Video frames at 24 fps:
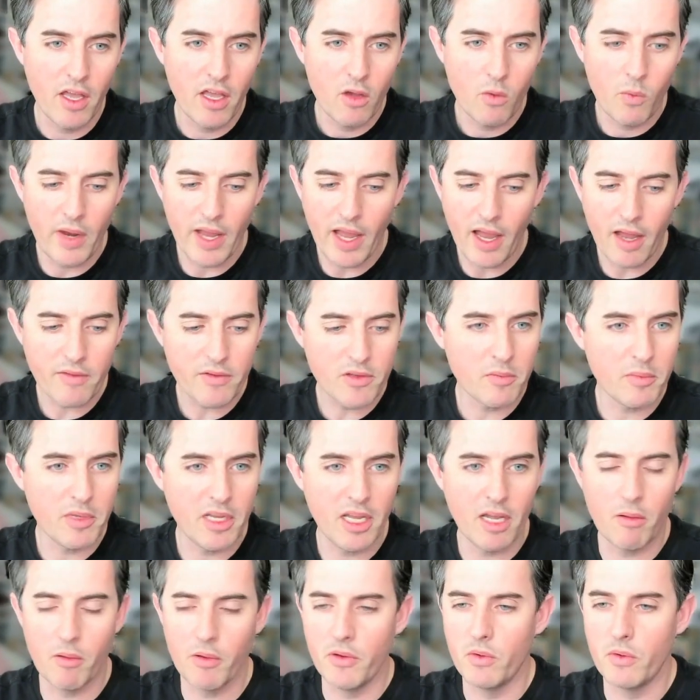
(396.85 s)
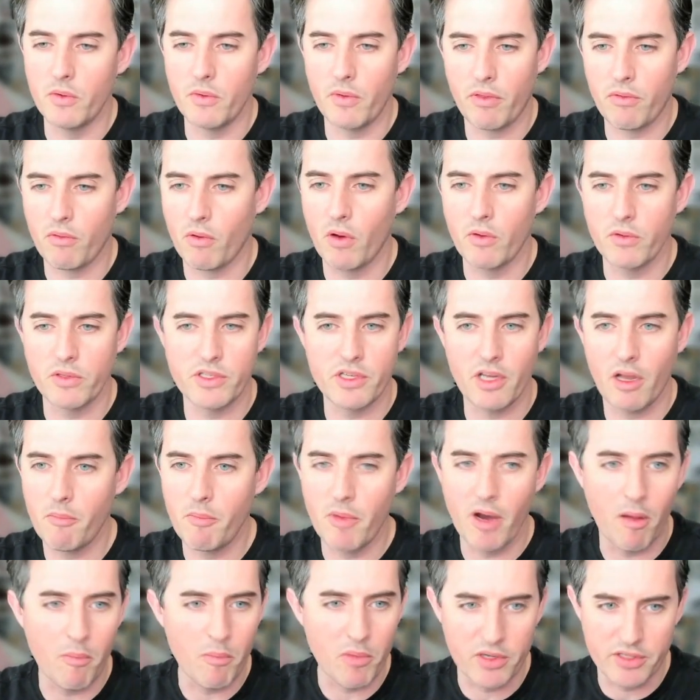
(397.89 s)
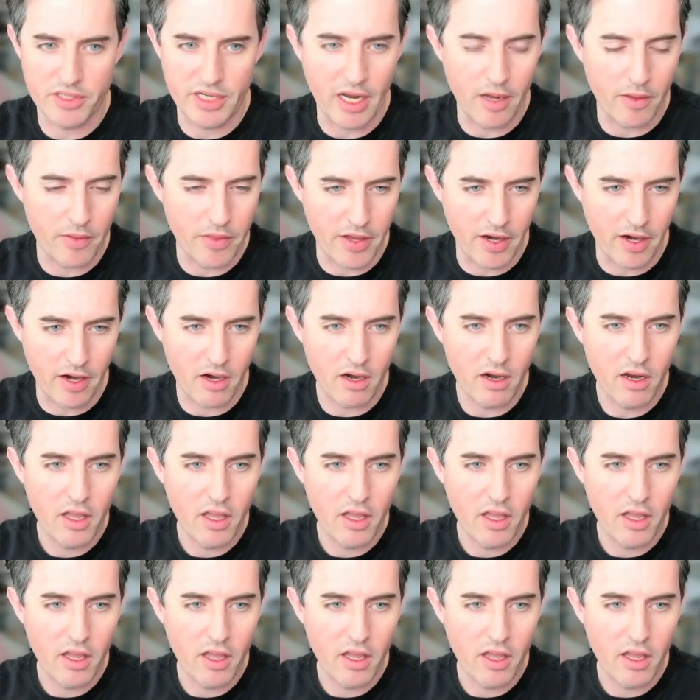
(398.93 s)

we have to be able to throw some numbers out there.